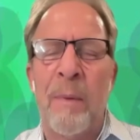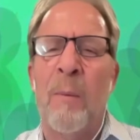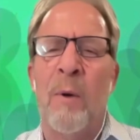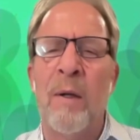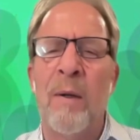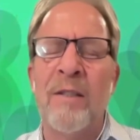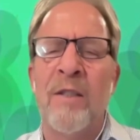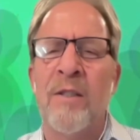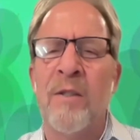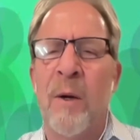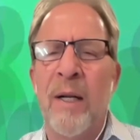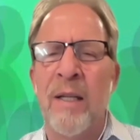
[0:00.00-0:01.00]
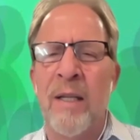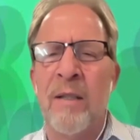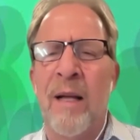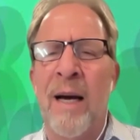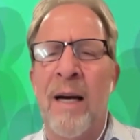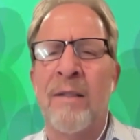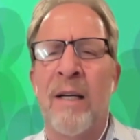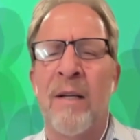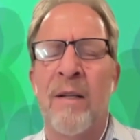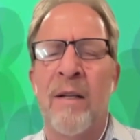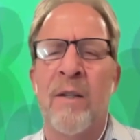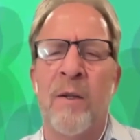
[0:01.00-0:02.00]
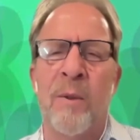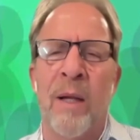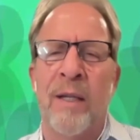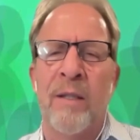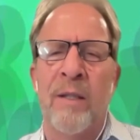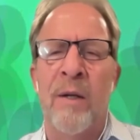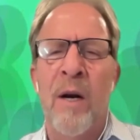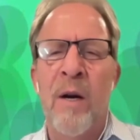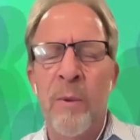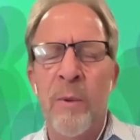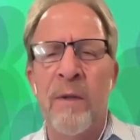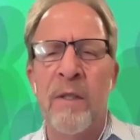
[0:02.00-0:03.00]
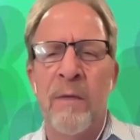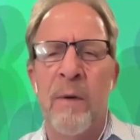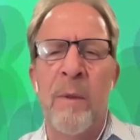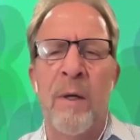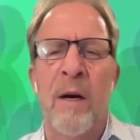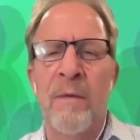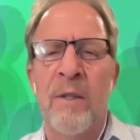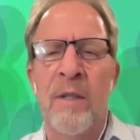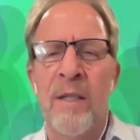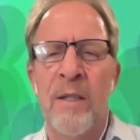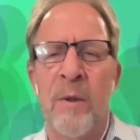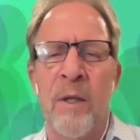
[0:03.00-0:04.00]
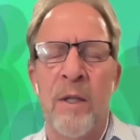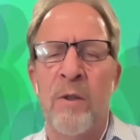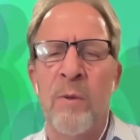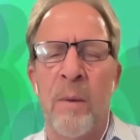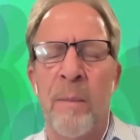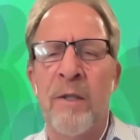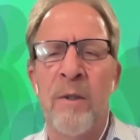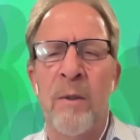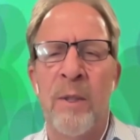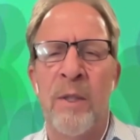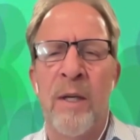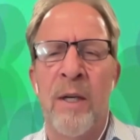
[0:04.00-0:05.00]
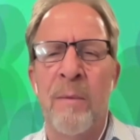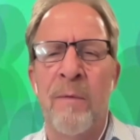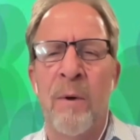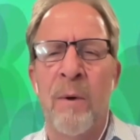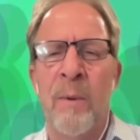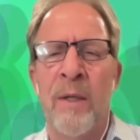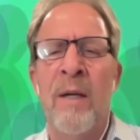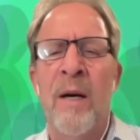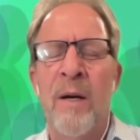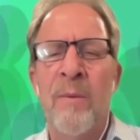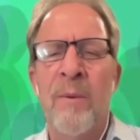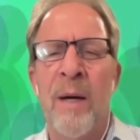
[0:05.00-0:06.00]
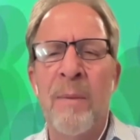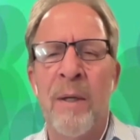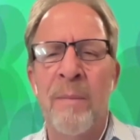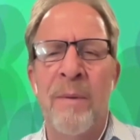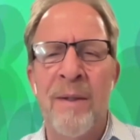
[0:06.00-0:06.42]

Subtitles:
want to ask, is there anything that you'd like to revisit from the conversation, or that you just want to make sure we share before we wrap up?